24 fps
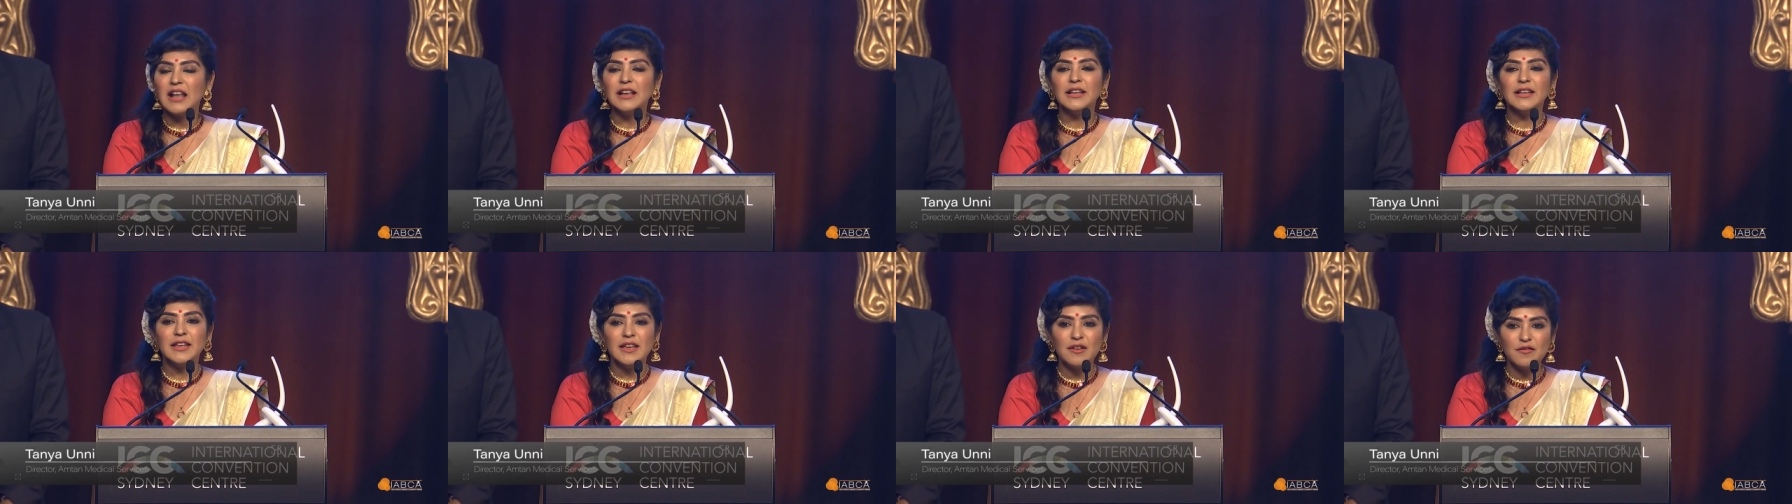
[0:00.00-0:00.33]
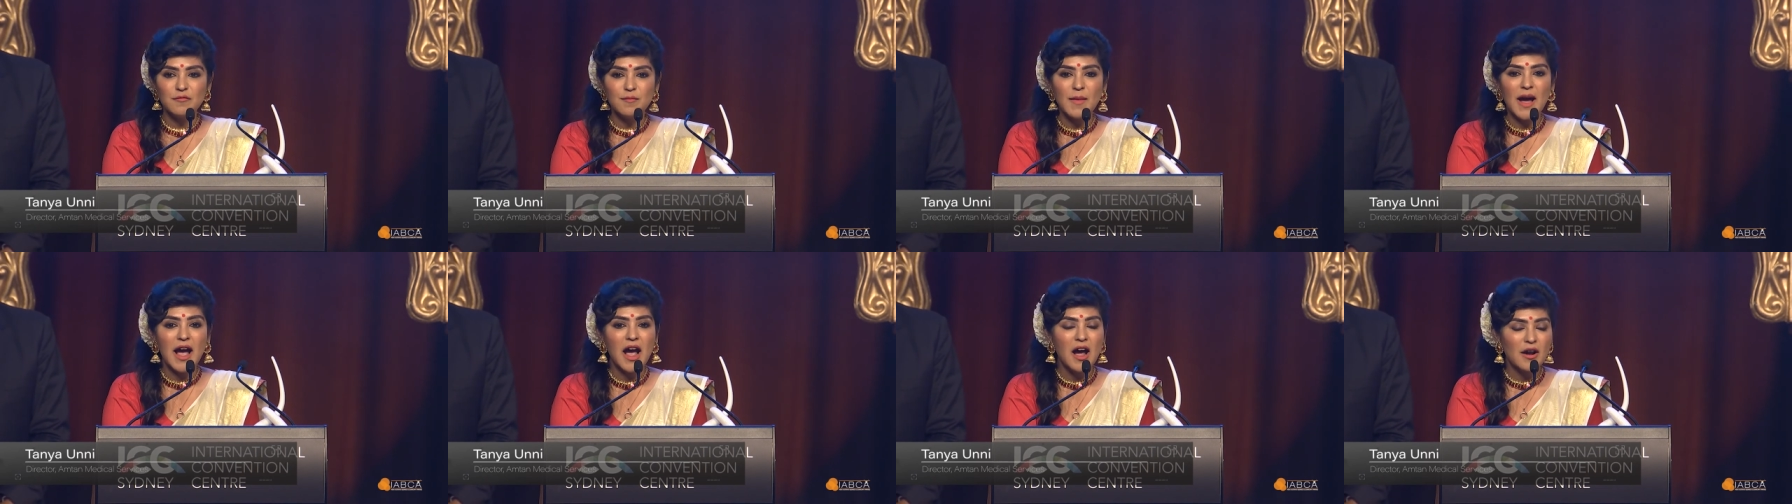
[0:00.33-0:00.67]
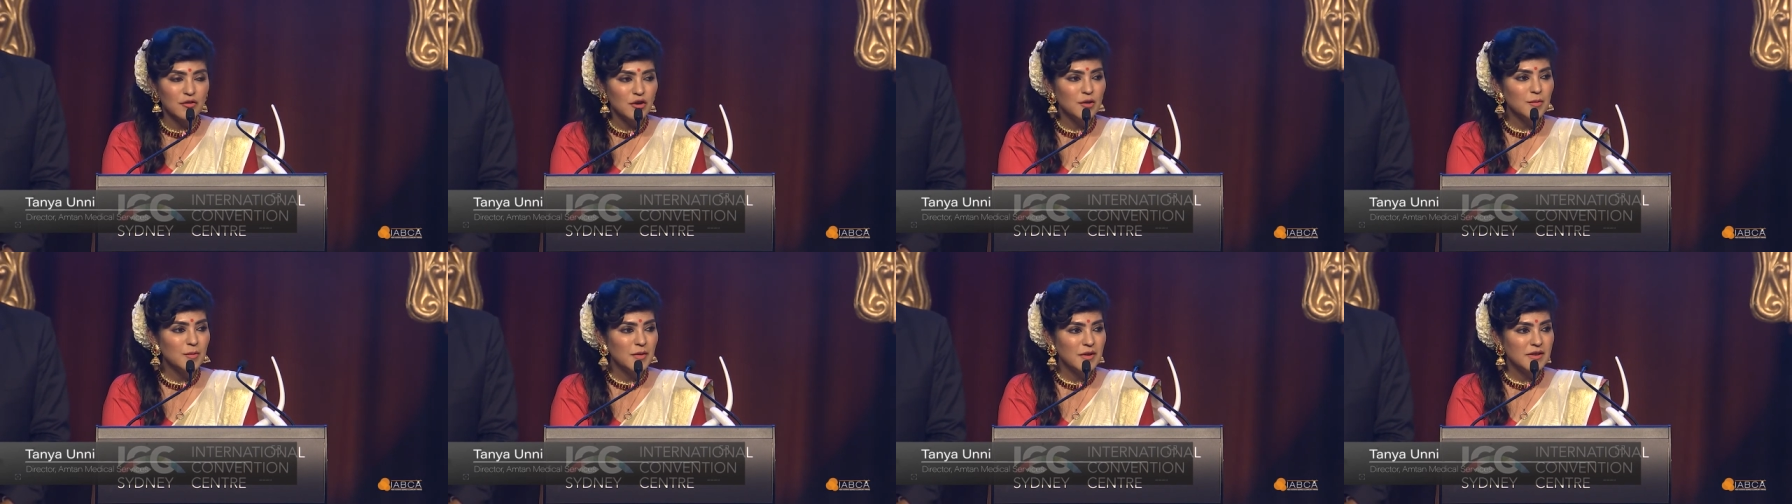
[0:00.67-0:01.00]
give my
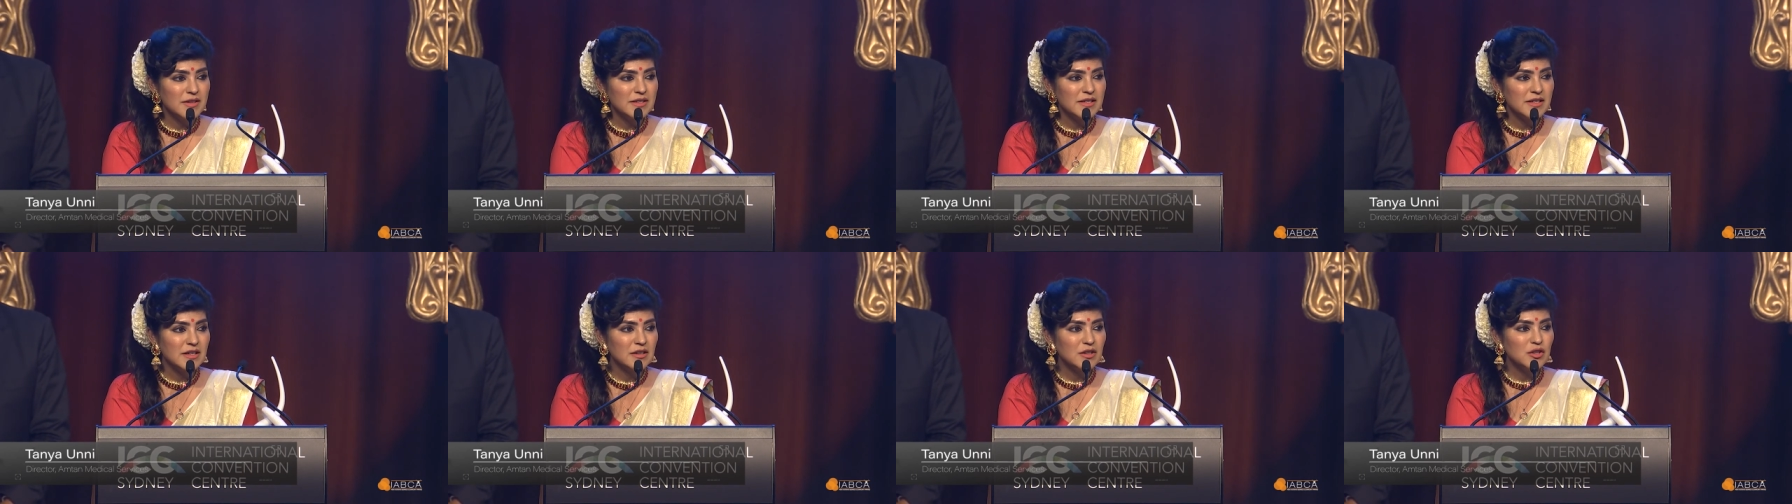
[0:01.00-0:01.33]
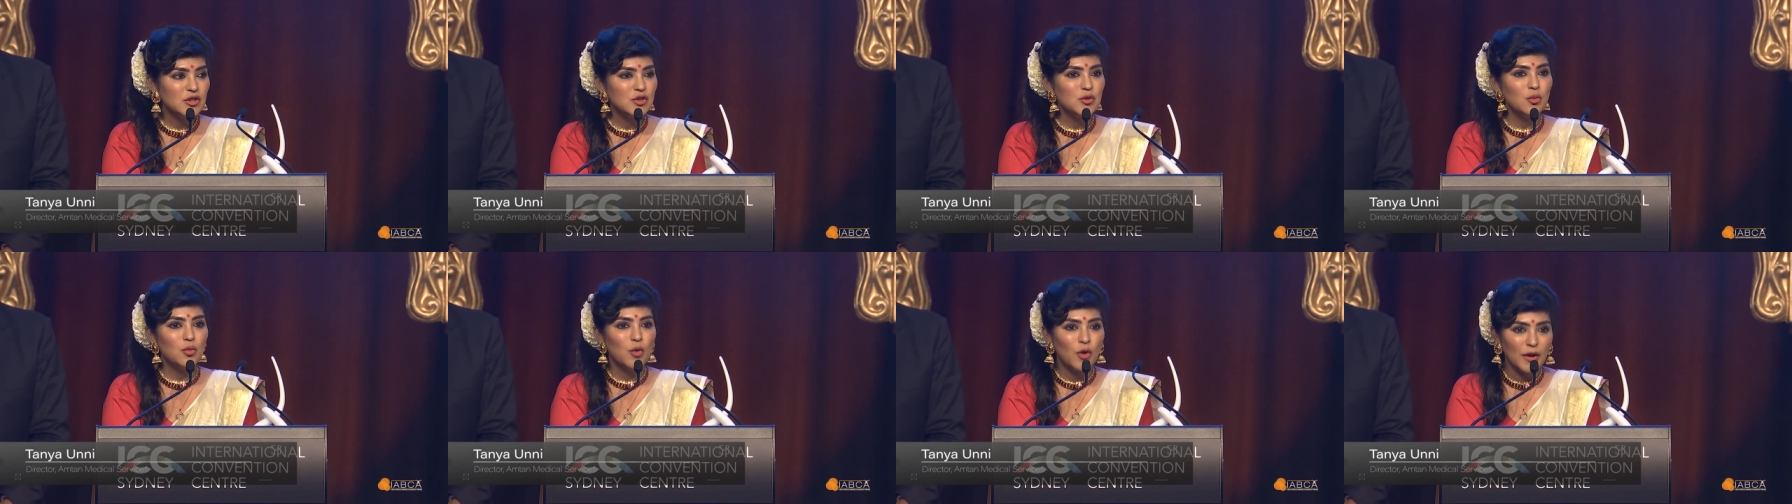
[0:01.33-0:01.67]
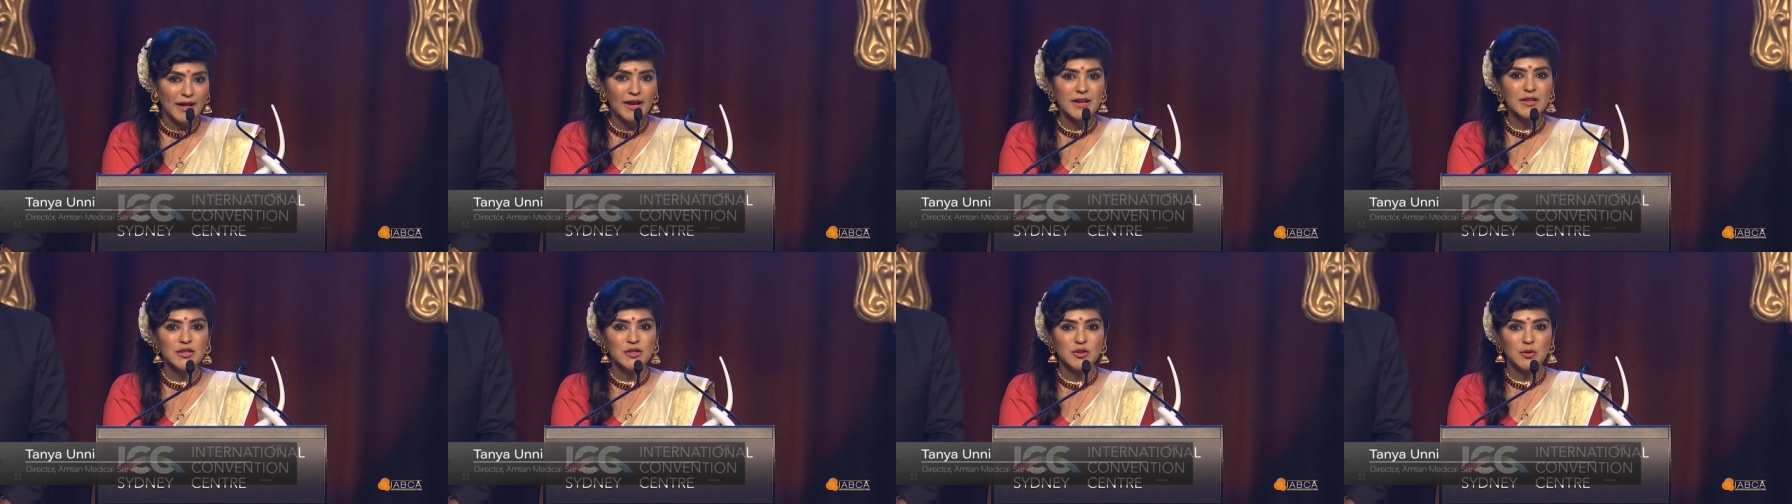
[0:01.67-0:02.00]
100% to what
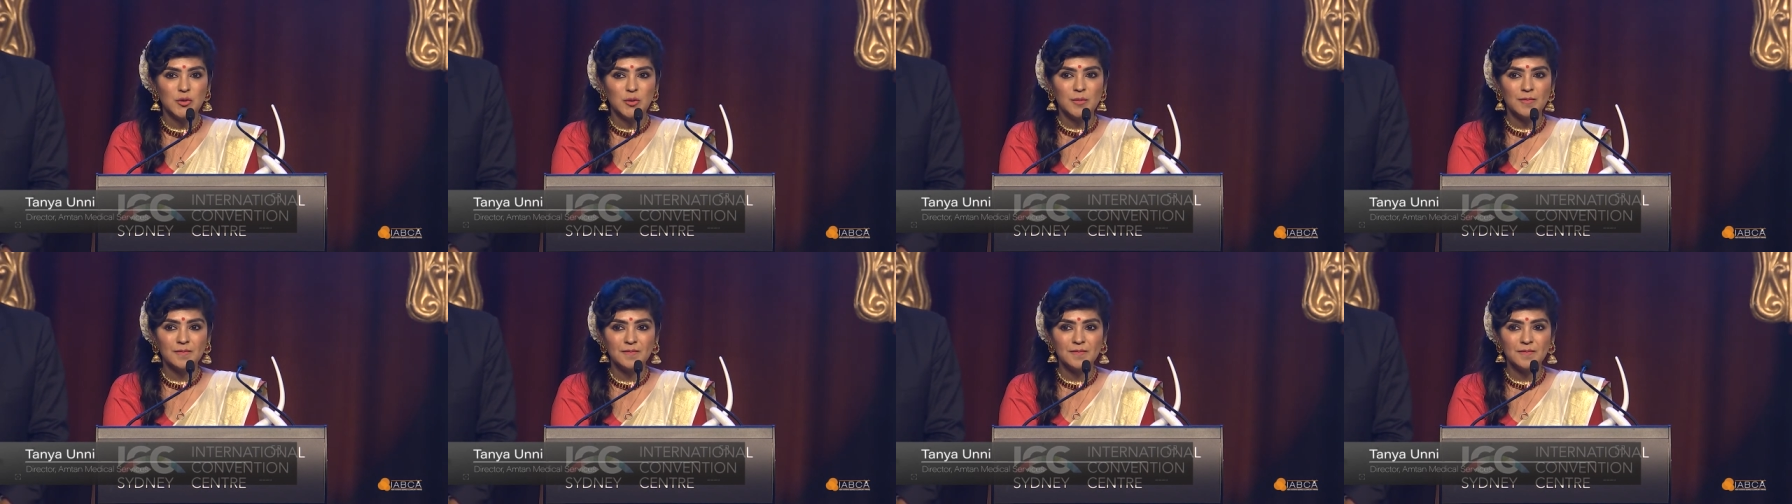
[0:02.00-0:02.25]
I do